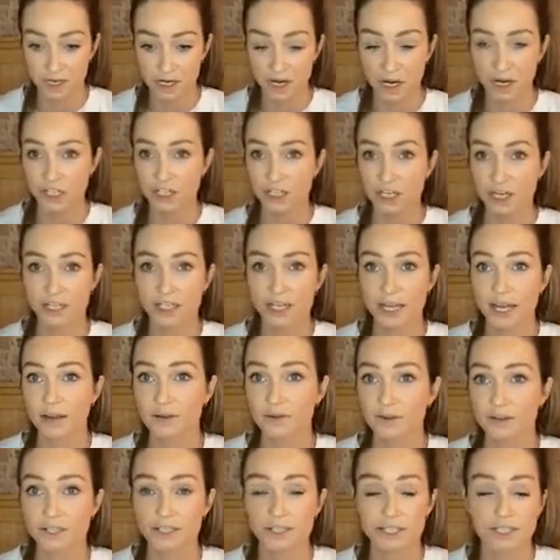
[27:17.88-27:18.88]
shut
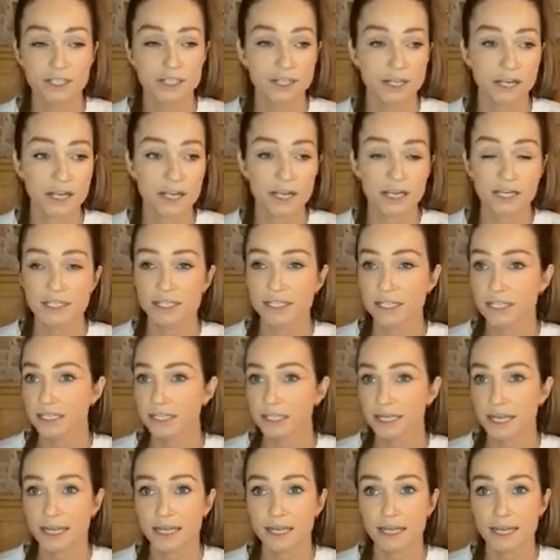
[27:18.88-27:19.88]
down. I just didn't
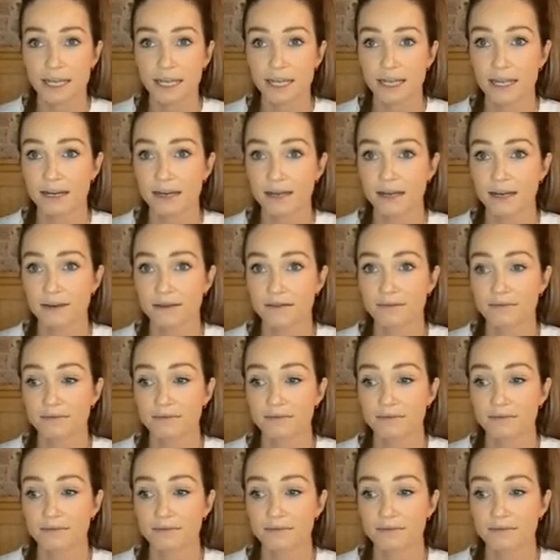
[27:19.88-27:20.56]
take it in.